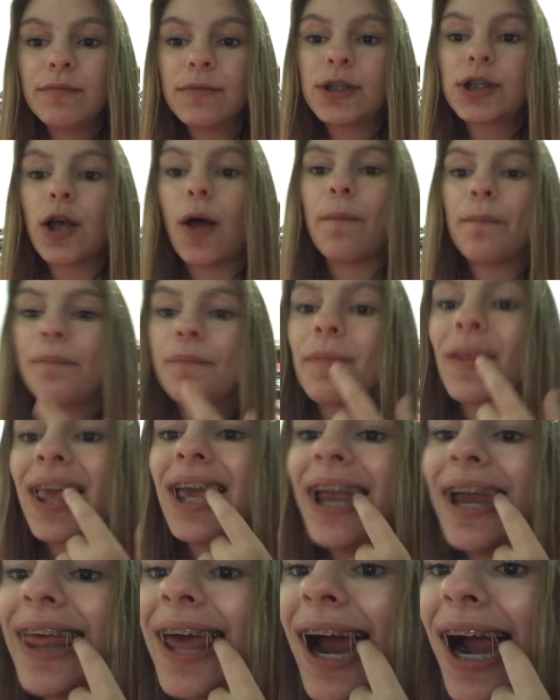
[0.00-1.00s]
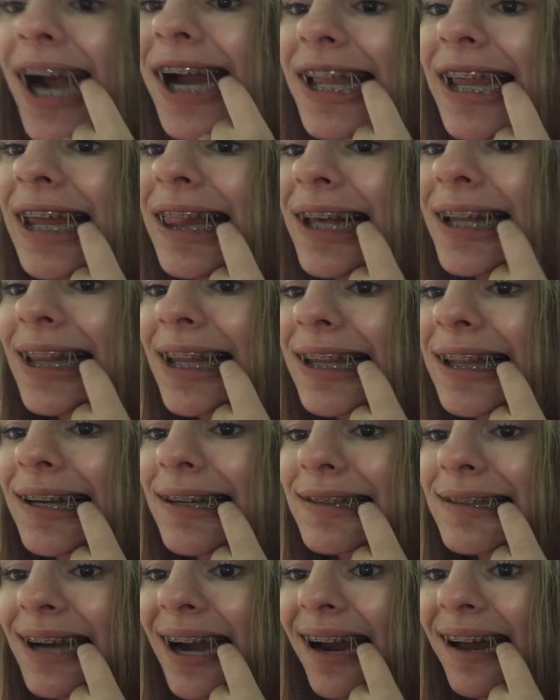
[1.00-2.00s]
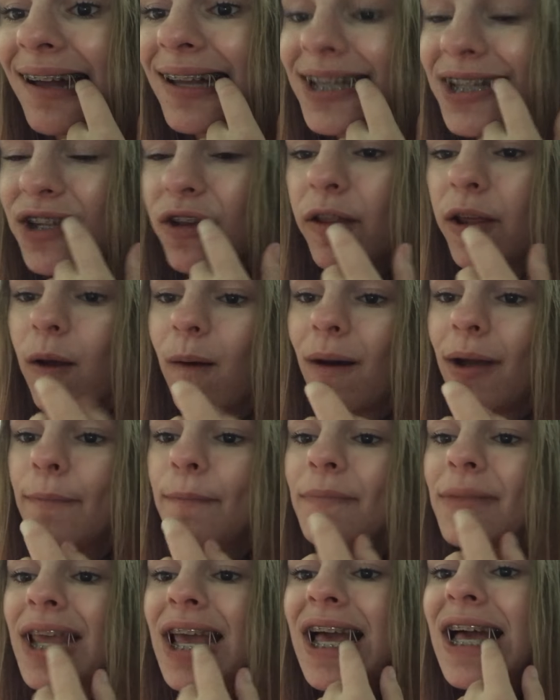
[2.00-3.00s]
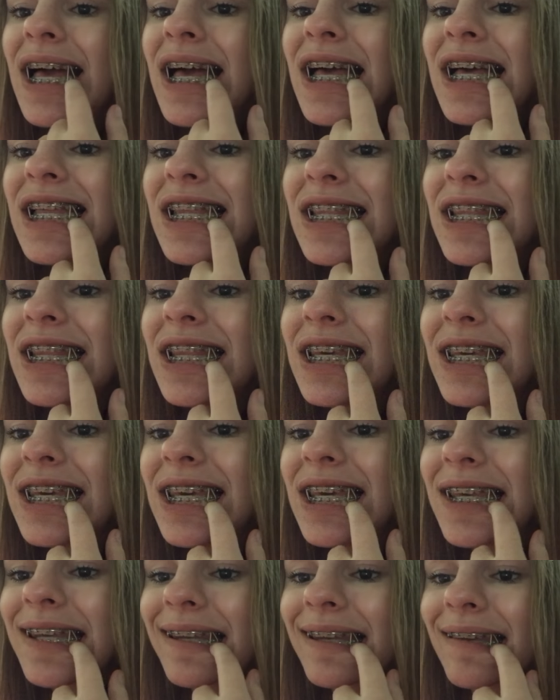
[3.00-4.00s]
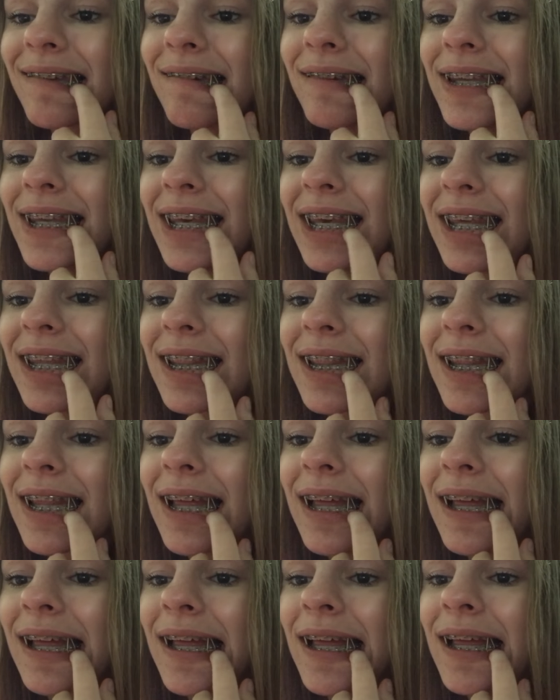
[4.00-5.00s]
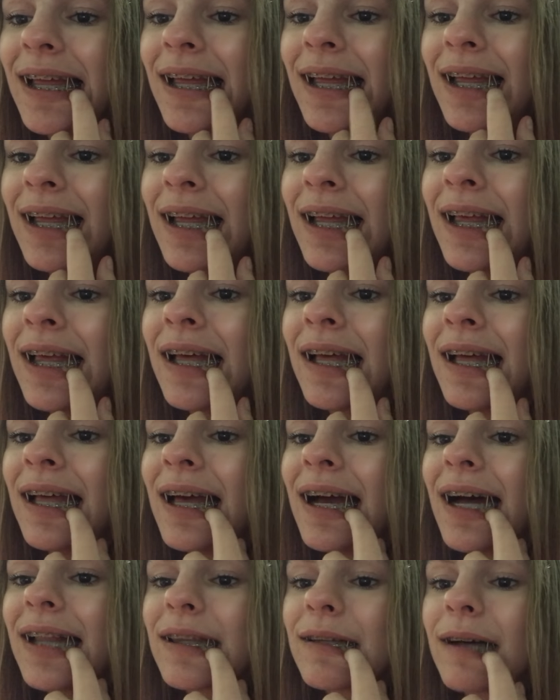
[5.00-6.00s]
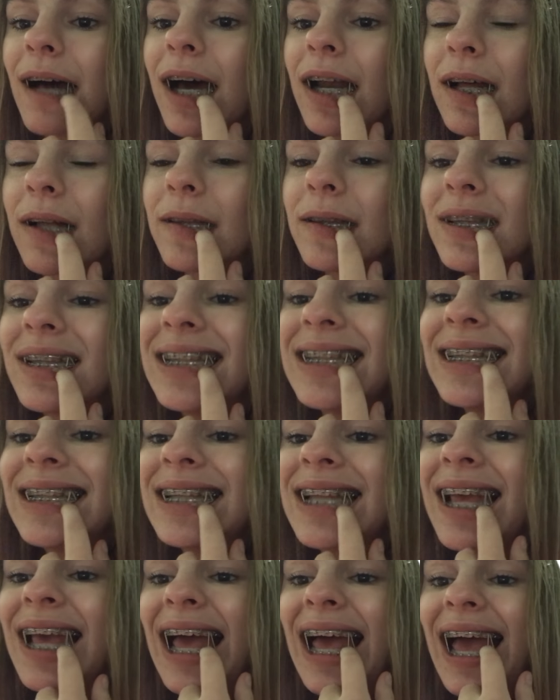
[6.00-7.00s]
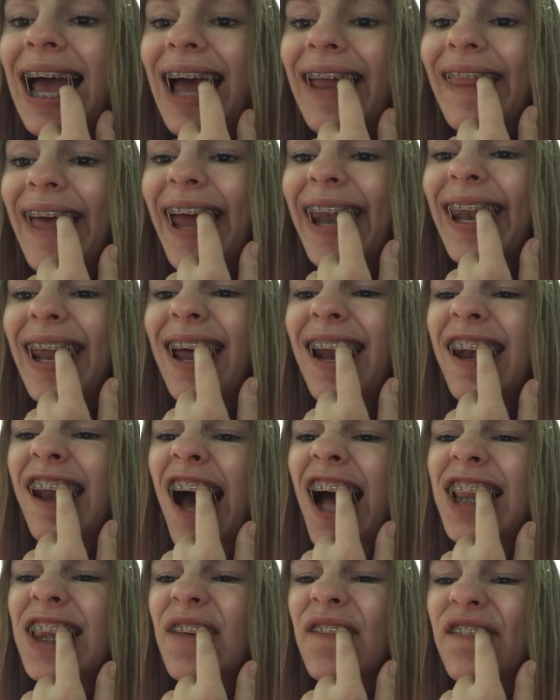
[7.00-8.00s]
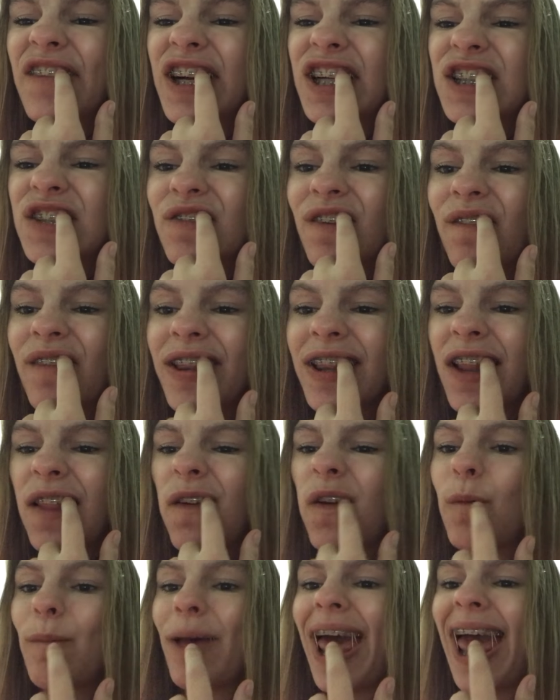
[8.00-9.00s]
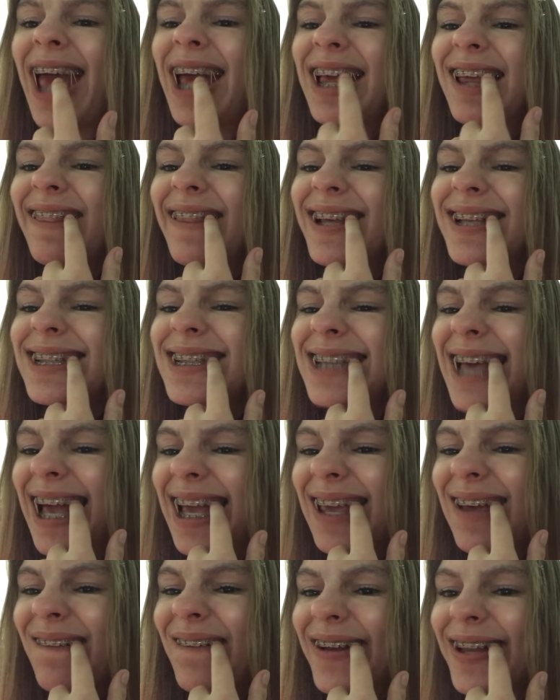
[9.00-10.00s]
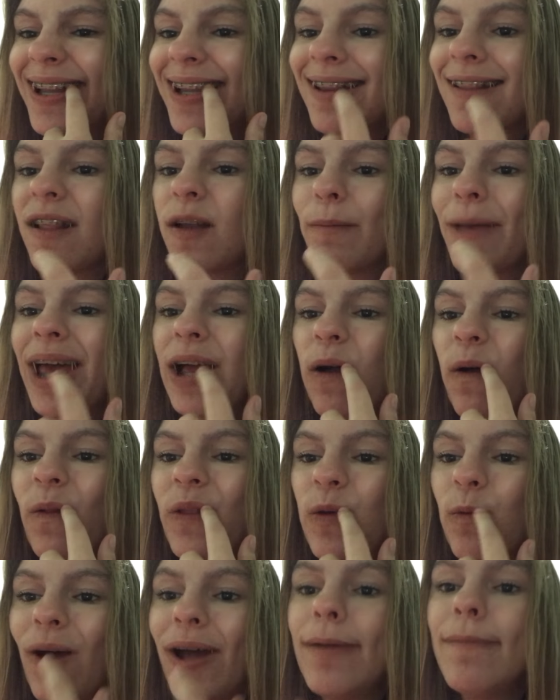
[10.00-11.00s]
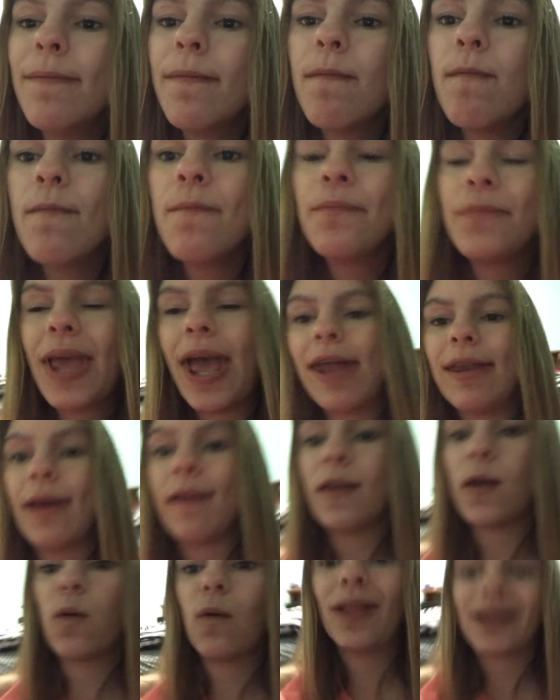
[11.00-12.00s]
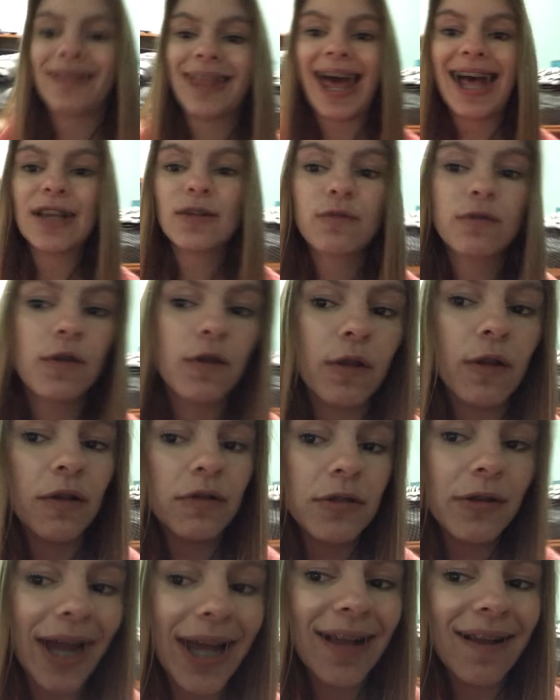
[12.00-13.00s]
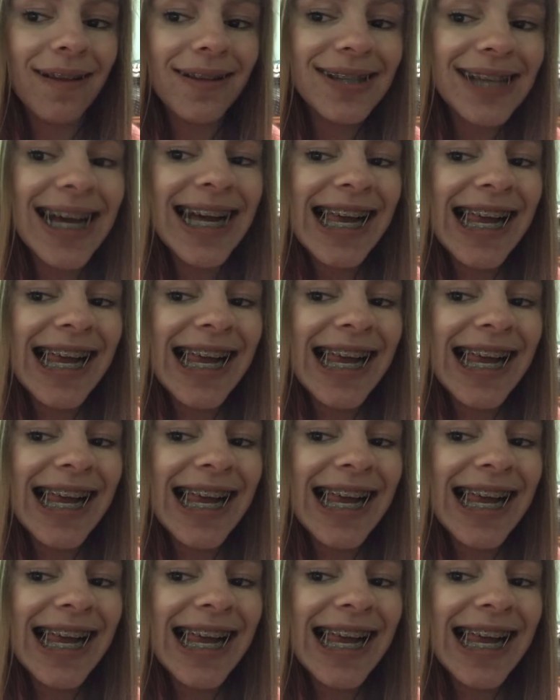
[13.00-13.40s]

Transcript: So, here they are. They look like little triangles. So they go on these two teeth. The bottom. And then, not the first one with the little peg. The second one with the little peg. Only one. And yeah, they go like that. So they're little triangles.